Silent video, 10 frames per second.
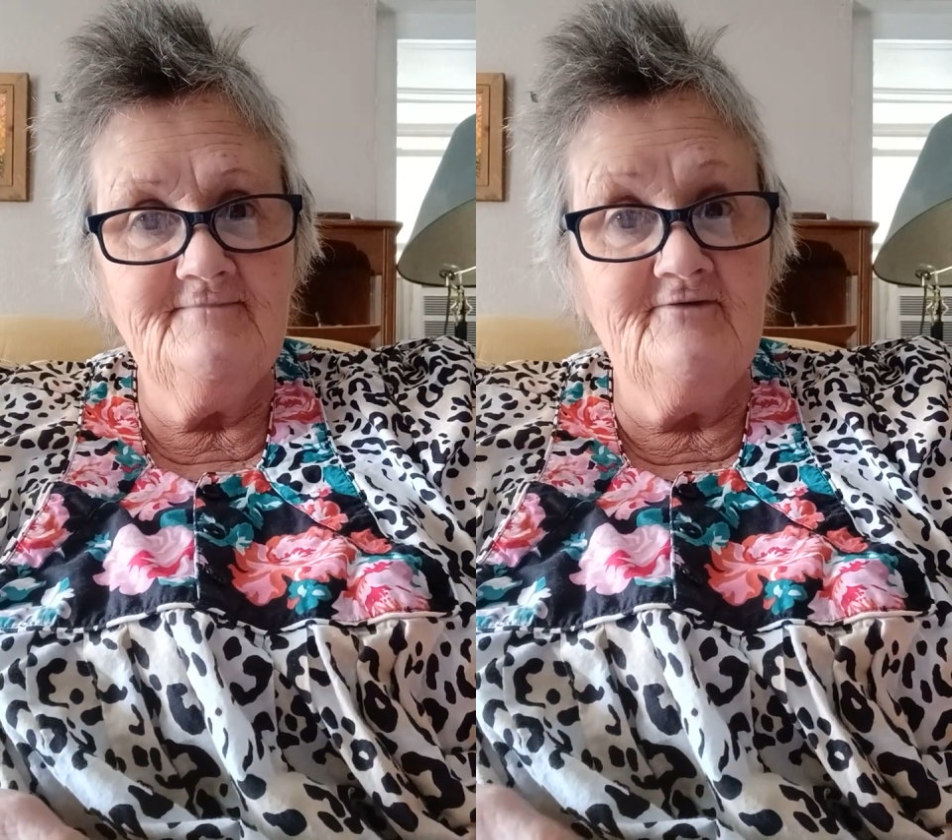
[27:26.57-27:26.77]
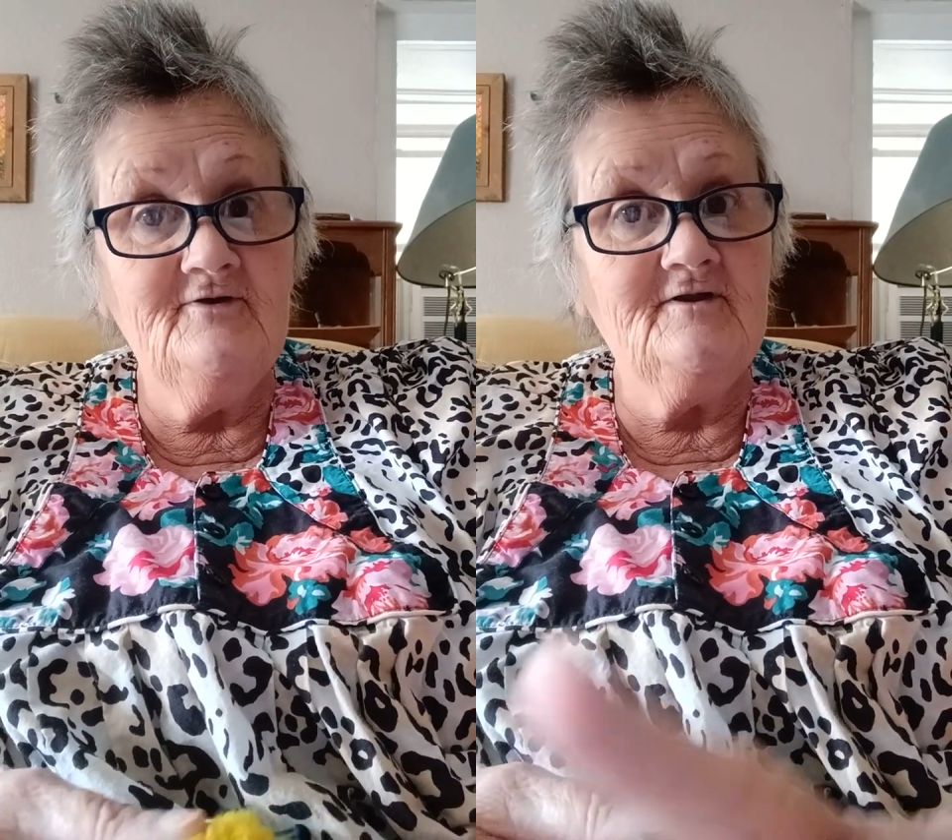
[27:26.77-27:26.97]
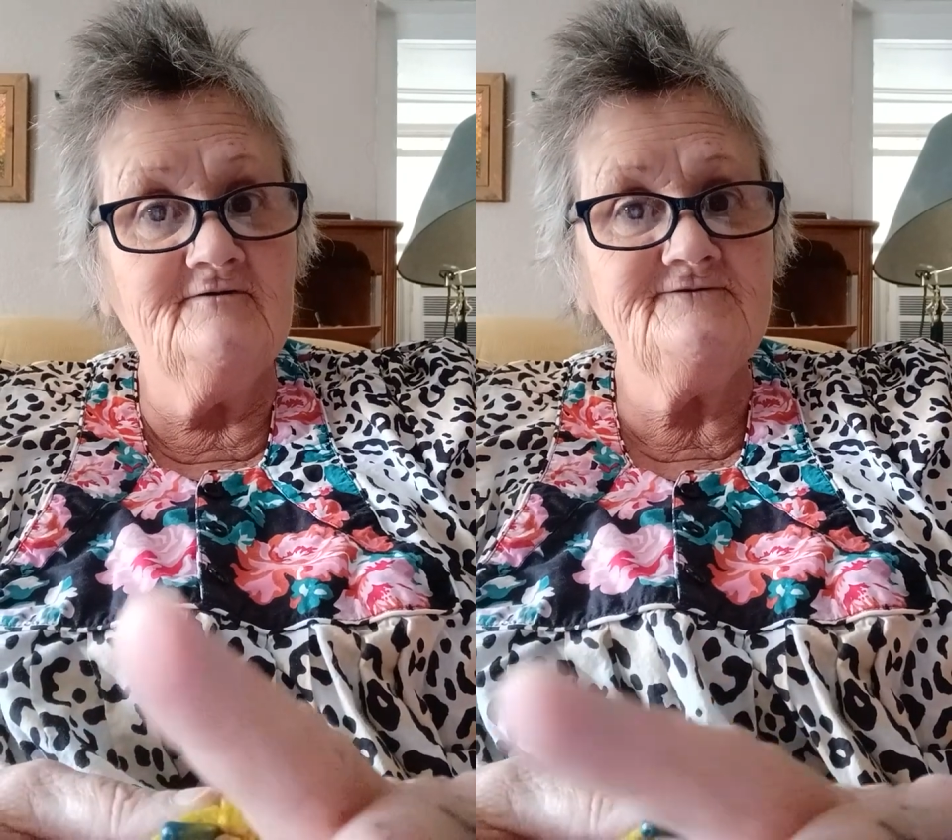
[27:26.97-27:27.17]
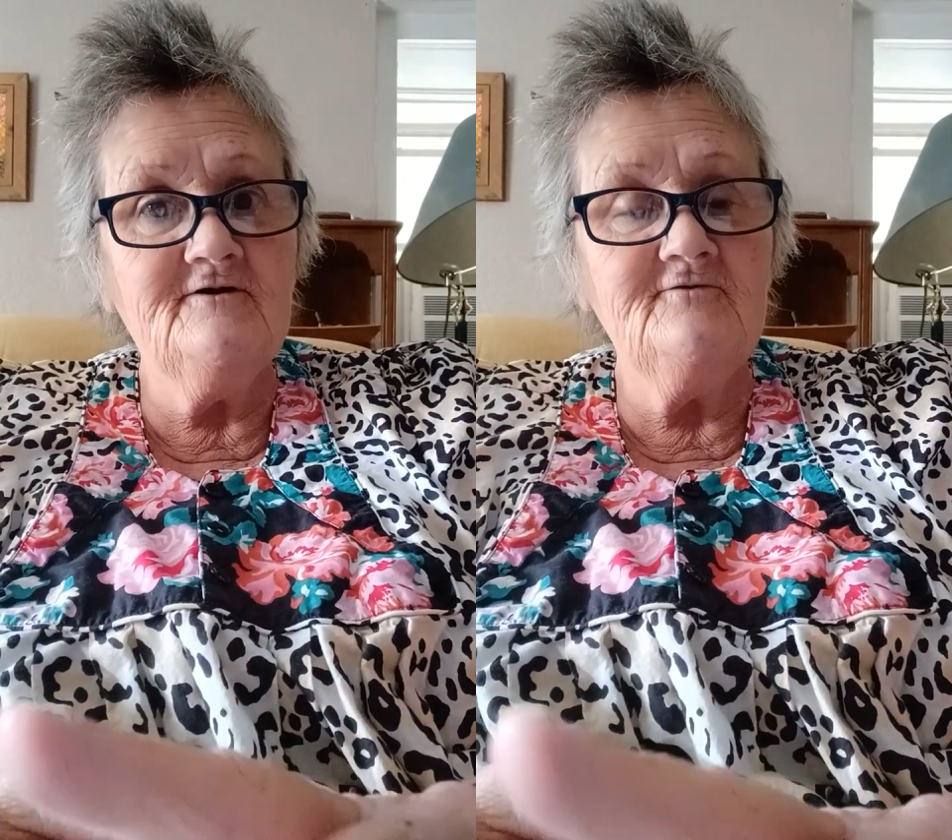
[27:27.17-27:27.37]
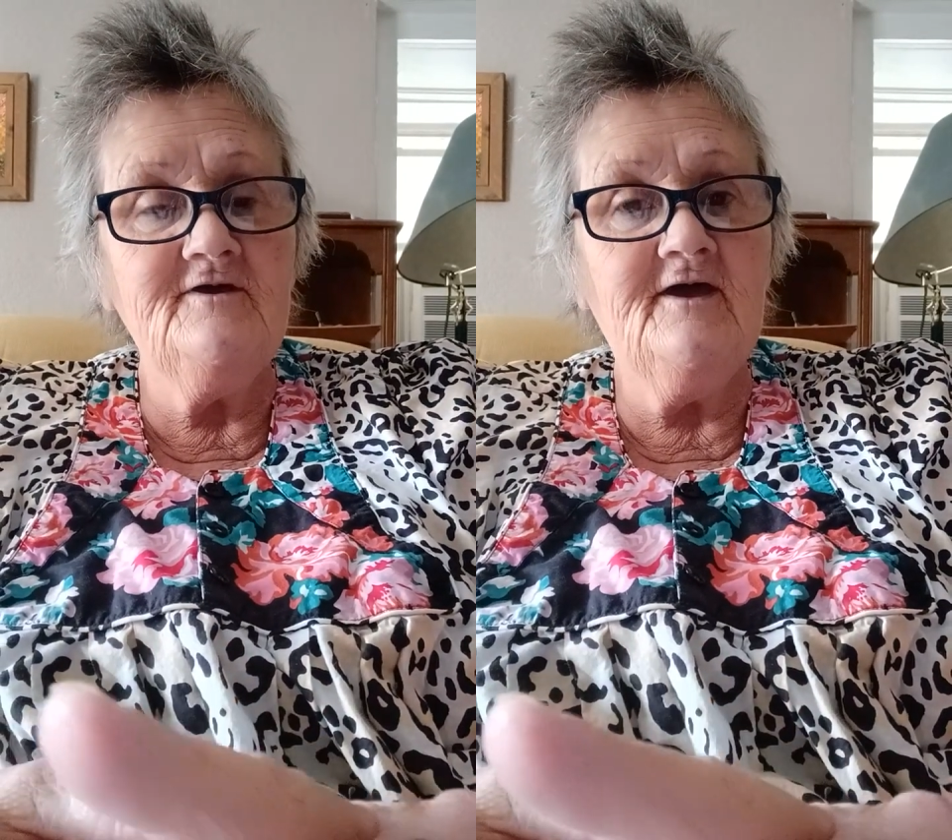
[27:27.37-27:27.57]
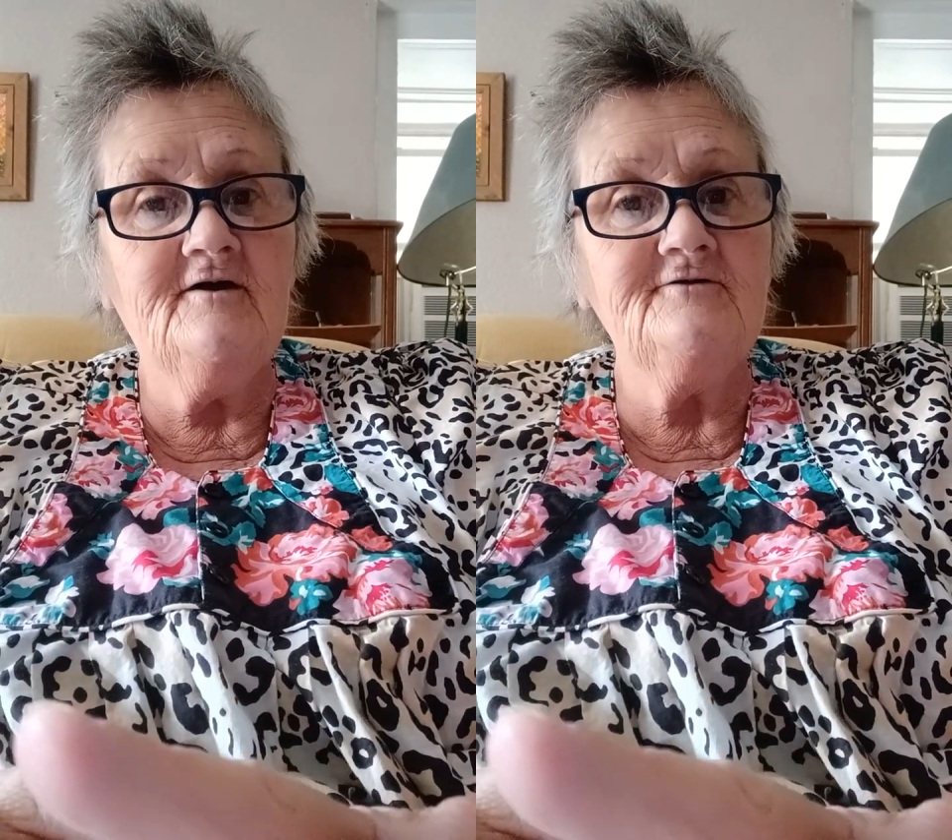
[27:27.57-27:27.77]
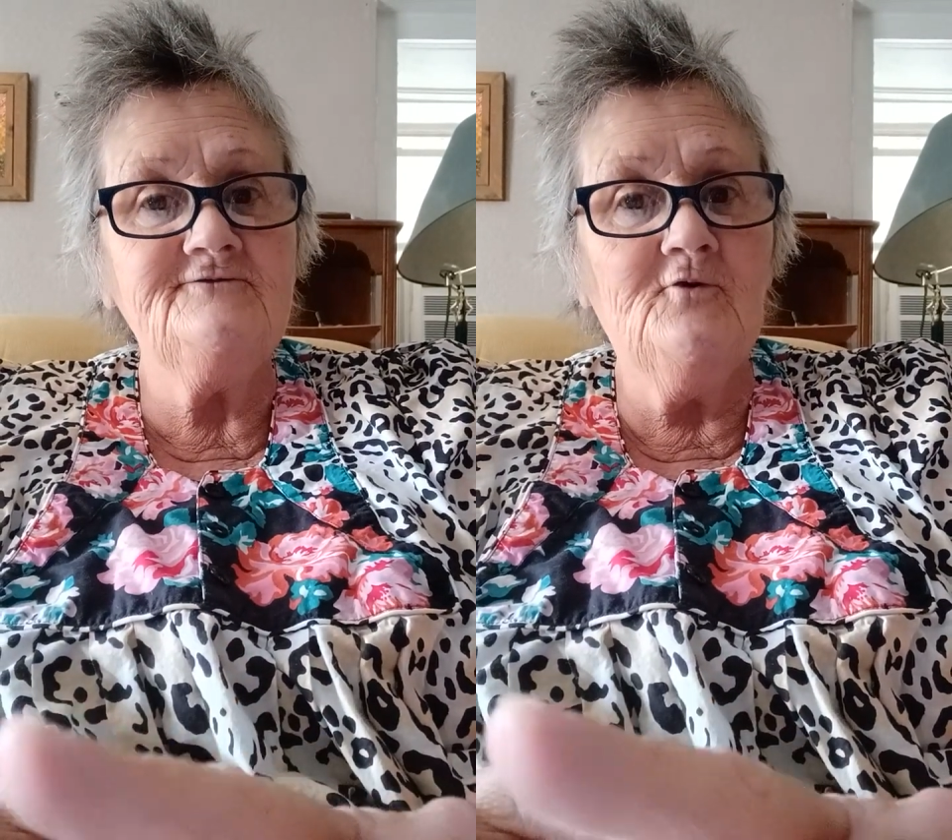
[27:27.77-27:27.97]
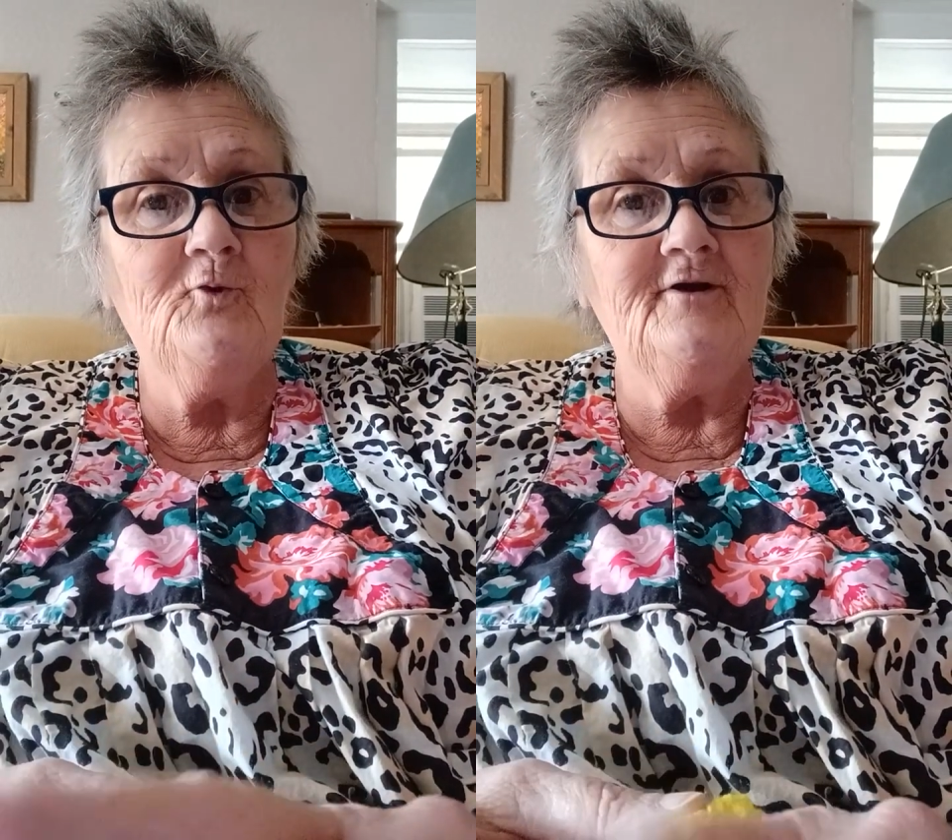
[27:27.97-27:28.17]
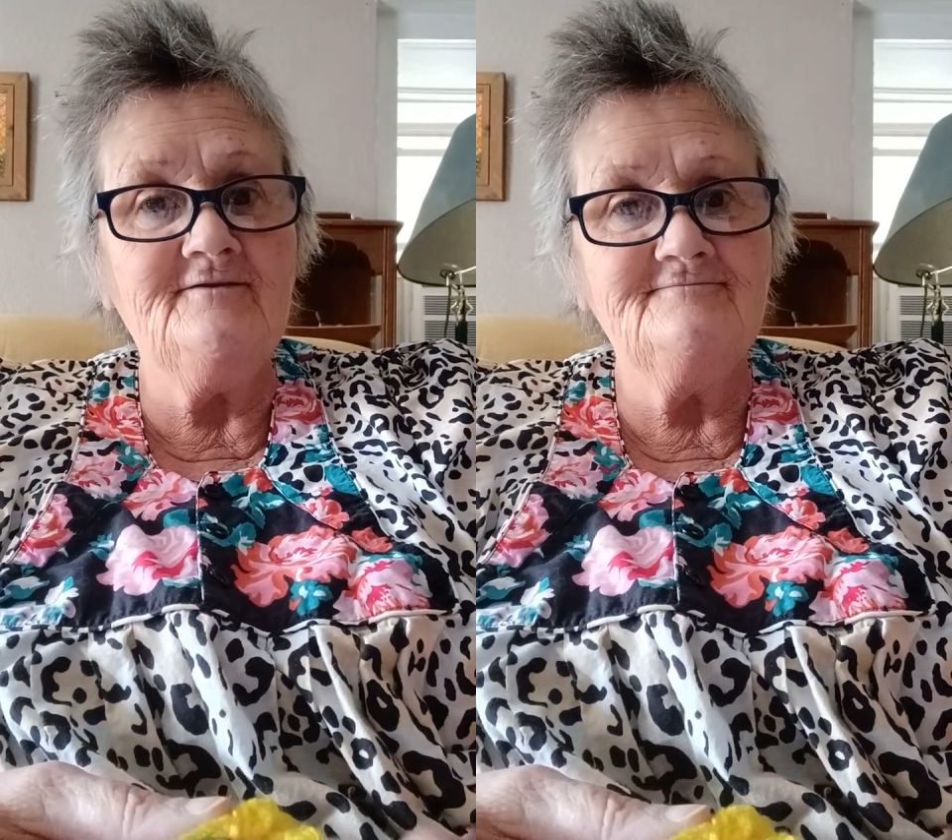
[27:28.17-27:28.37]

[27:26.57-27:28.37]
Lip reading: and then I'll show you how to join.